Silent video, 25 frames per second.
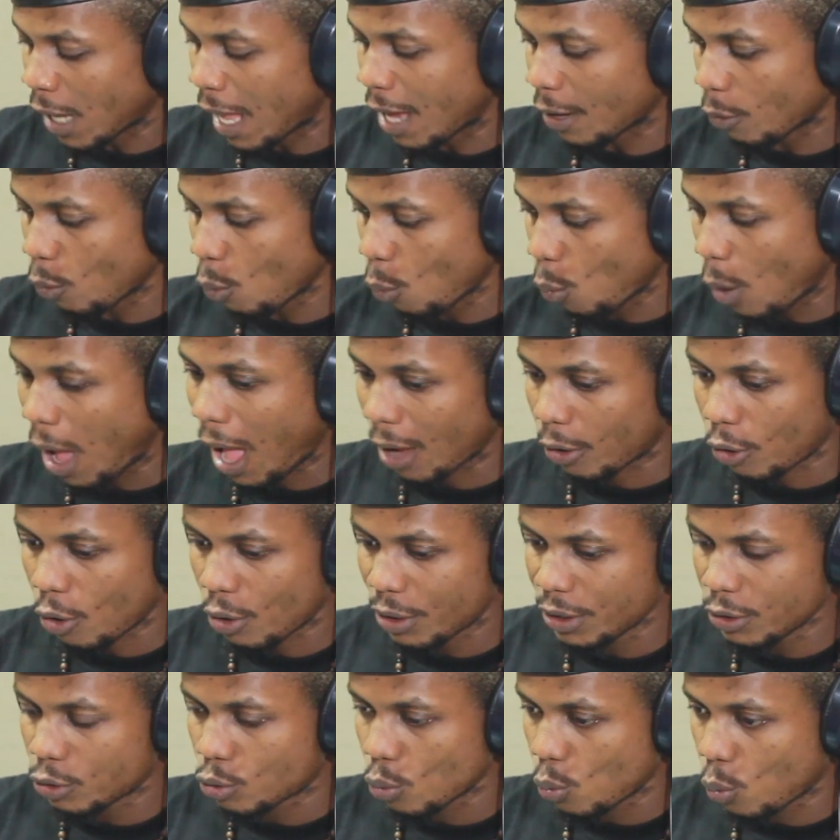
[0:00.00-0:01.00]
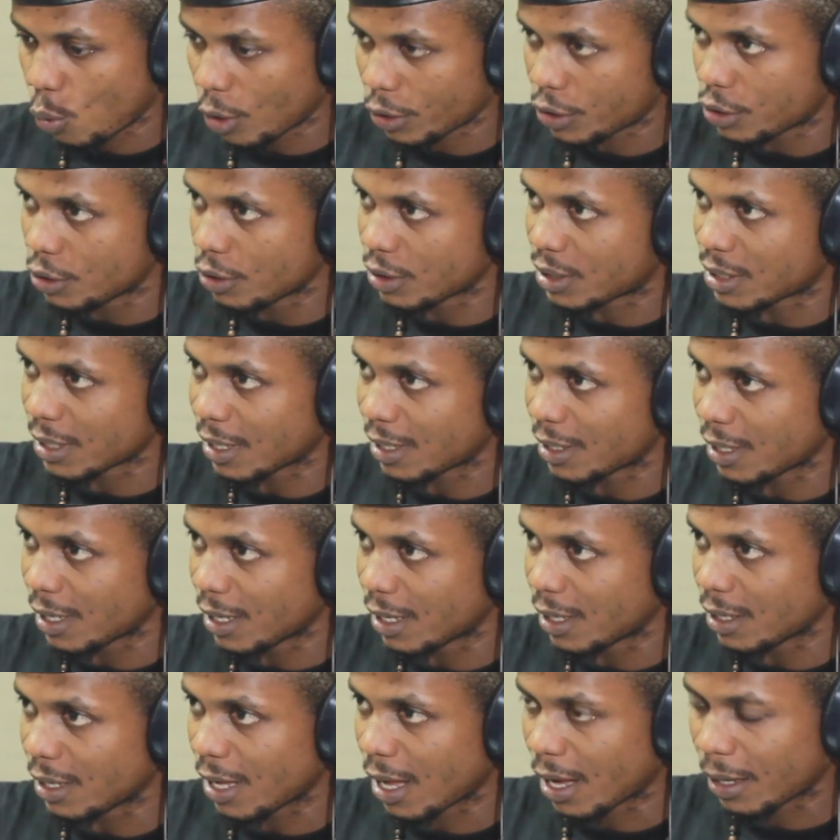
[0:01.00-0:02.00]
And according to what you said
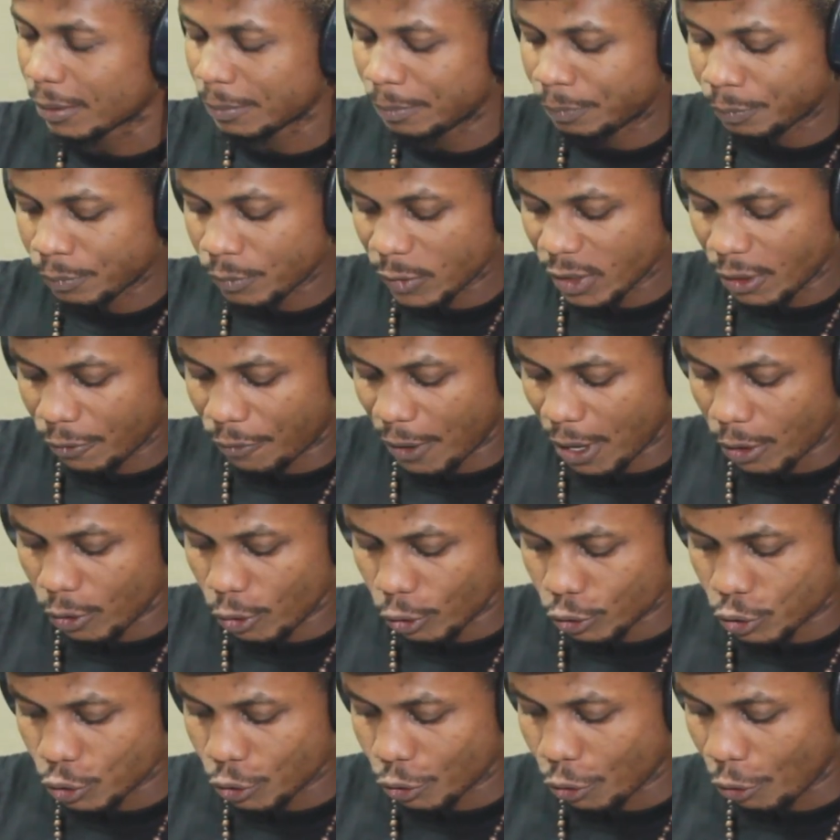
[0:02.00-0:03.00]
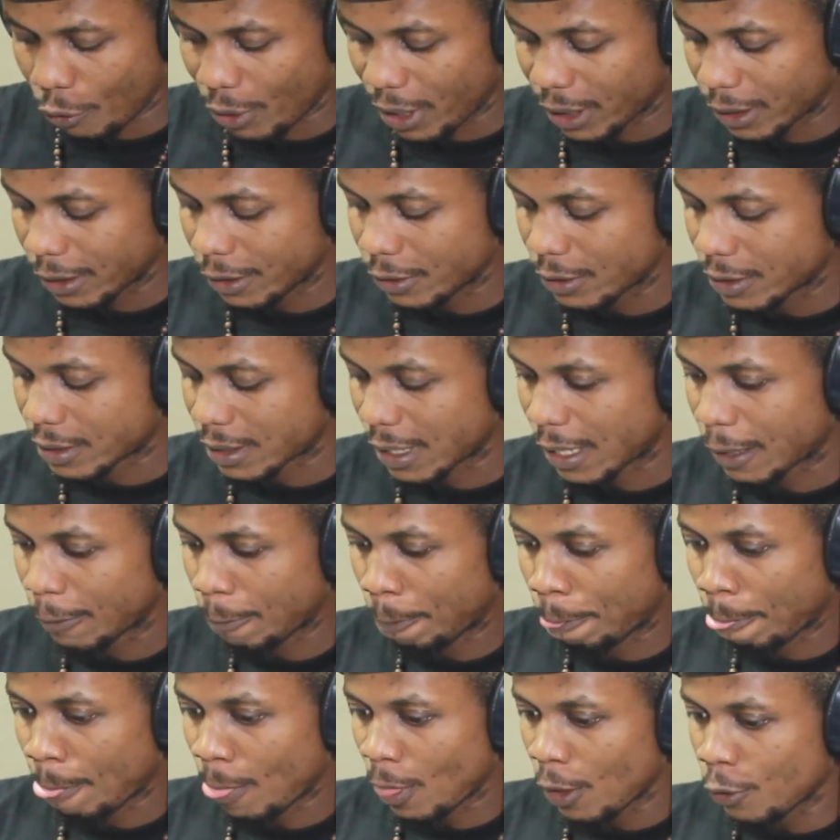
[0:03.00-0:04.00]
earlier, if I got you correctly, you said
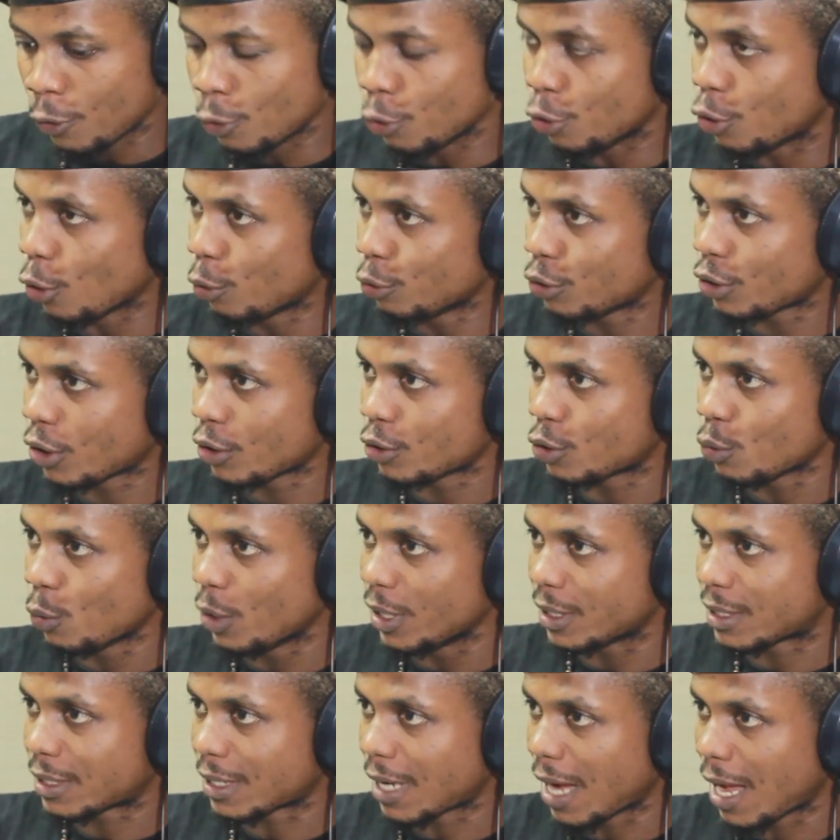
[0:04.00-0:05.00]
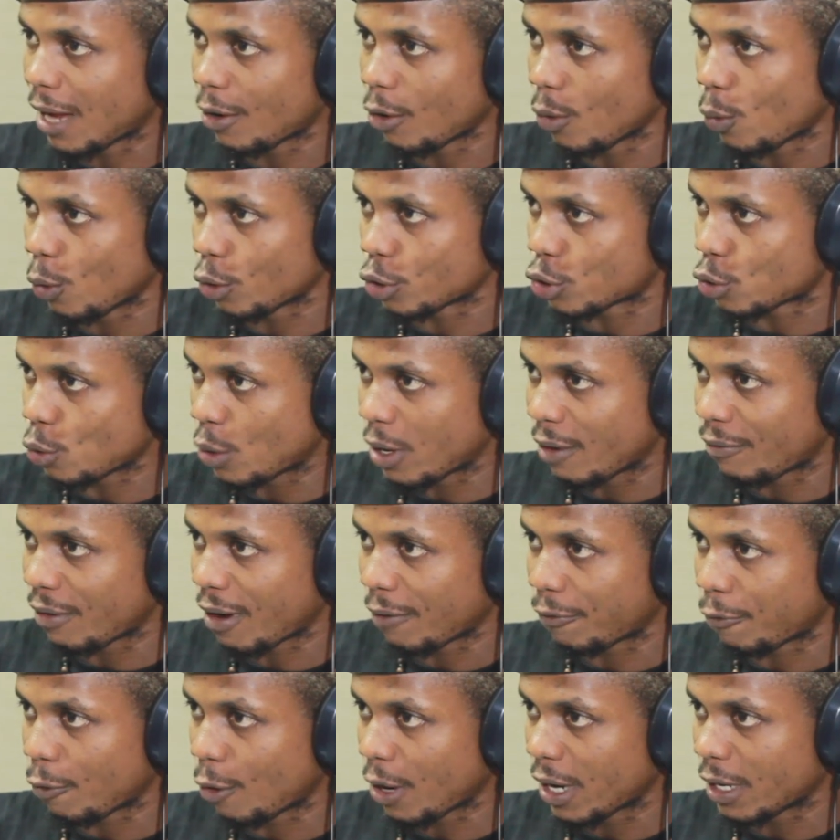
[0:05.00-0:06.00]
you don't just do a scan or
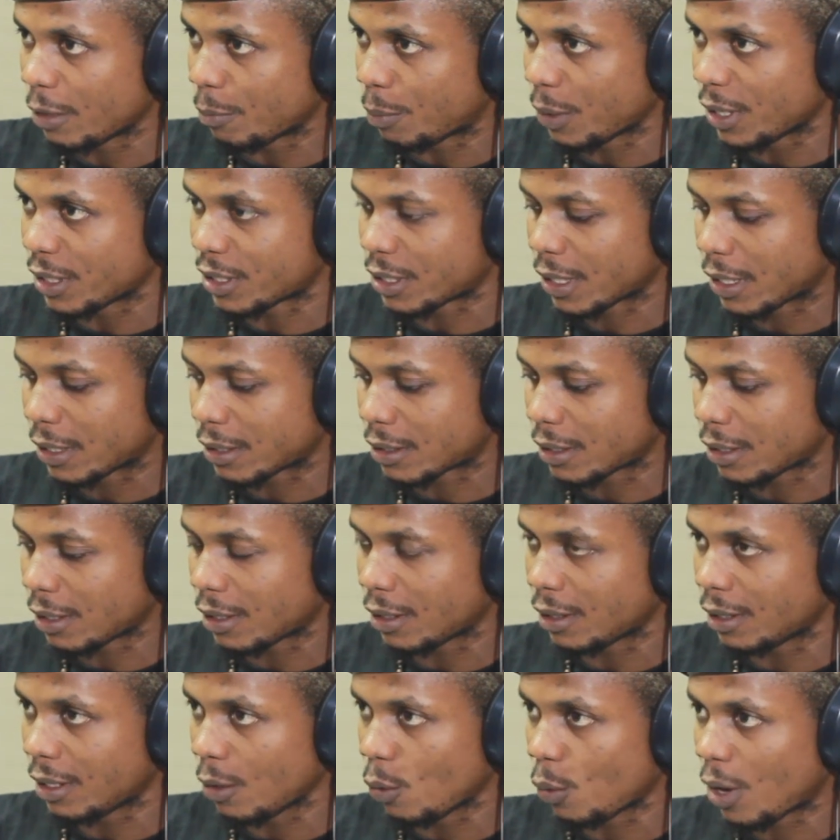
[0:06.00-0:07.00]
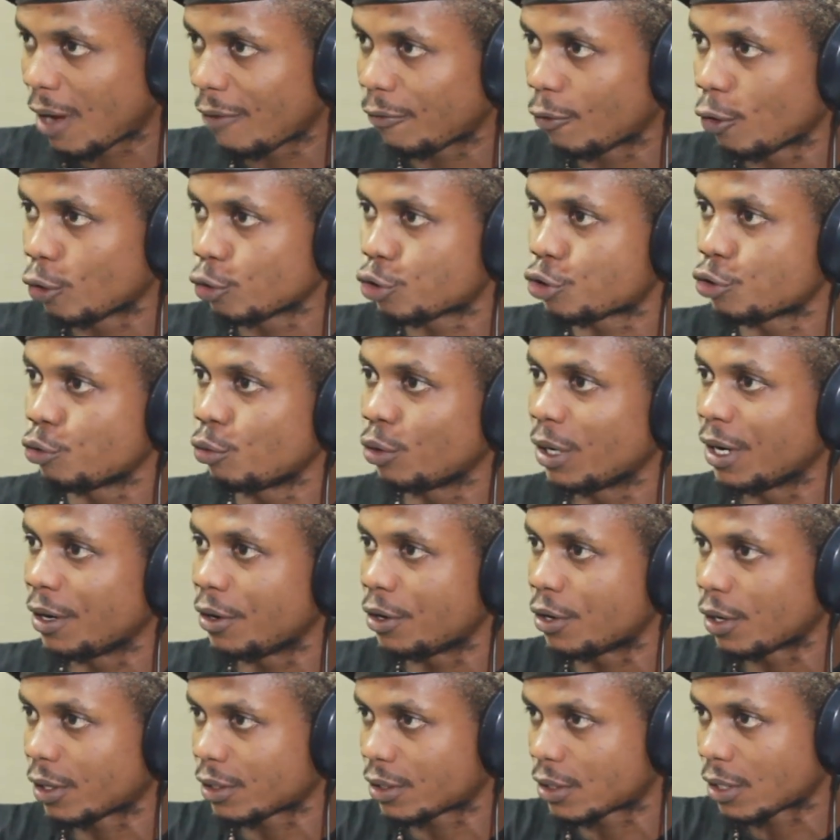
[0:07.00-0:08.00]
whatsoever for any patients. They would have gone through a
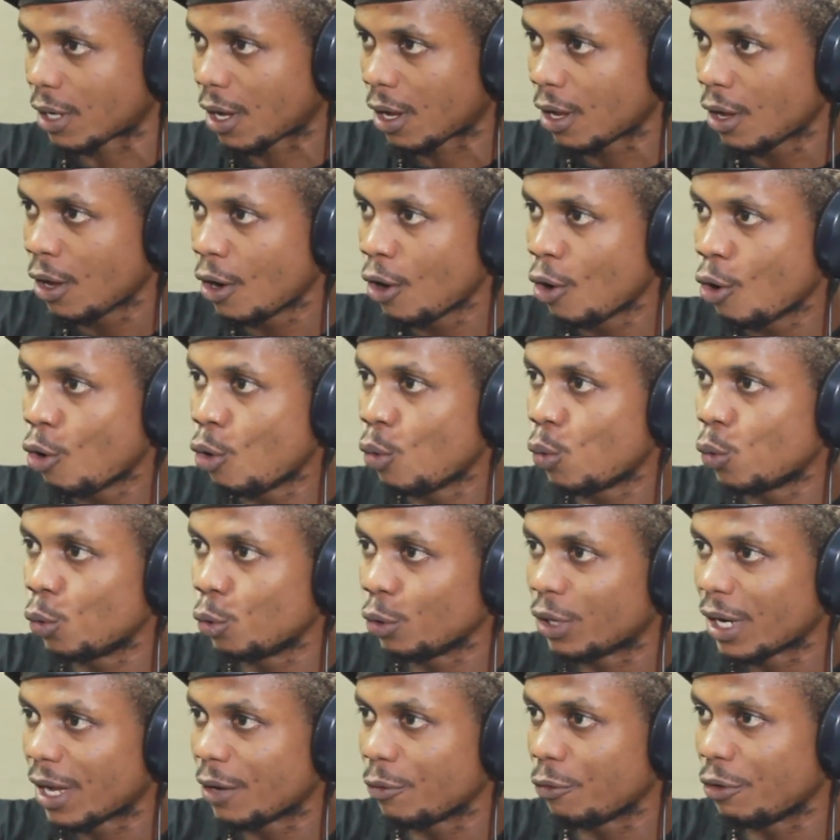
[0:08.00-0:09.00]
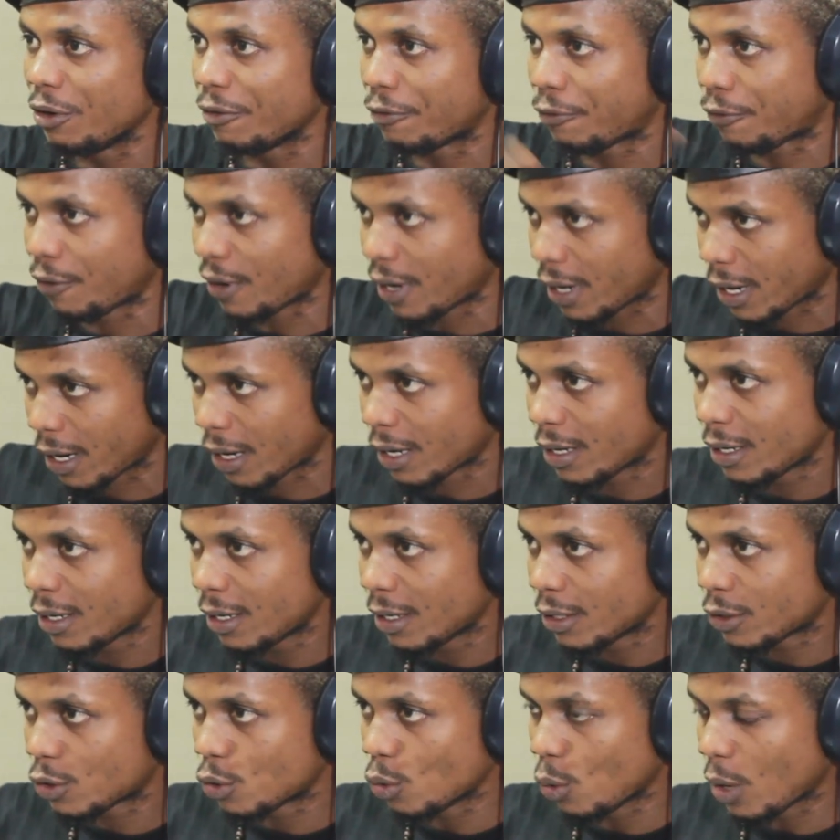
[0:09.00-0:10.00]
doctor who would then refer
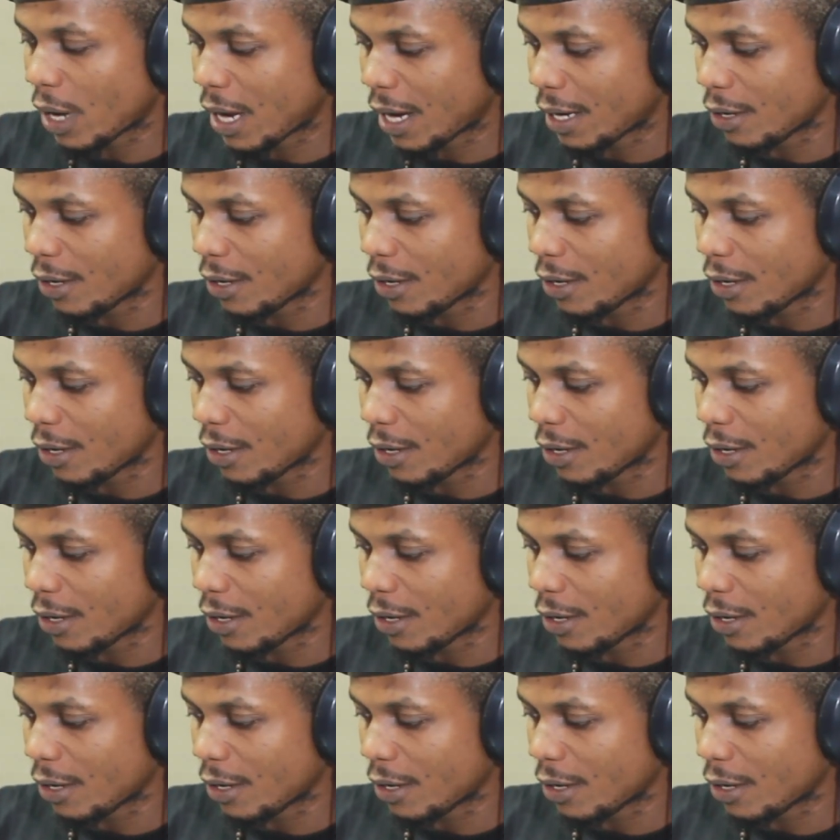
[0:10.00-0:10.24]
to